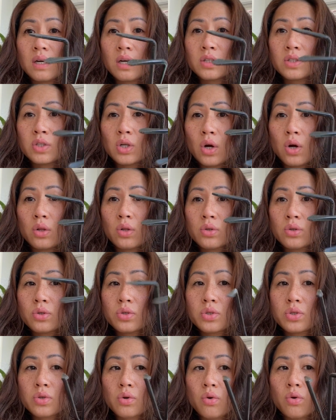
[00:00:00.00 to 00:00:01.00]
a dollar
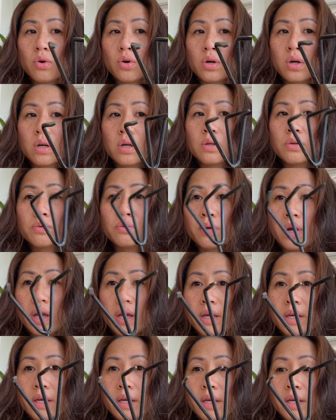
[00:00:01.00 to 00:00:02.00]
store
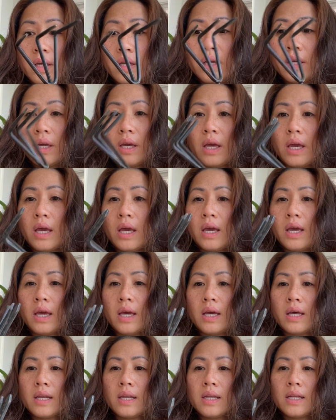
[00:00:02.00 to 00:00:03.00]
rake,
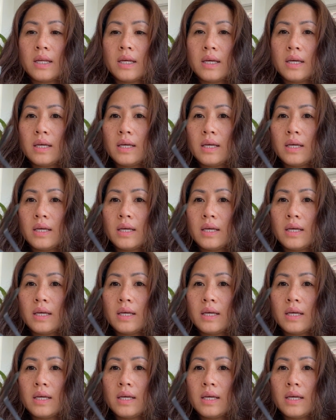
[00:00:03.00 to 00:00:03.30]
and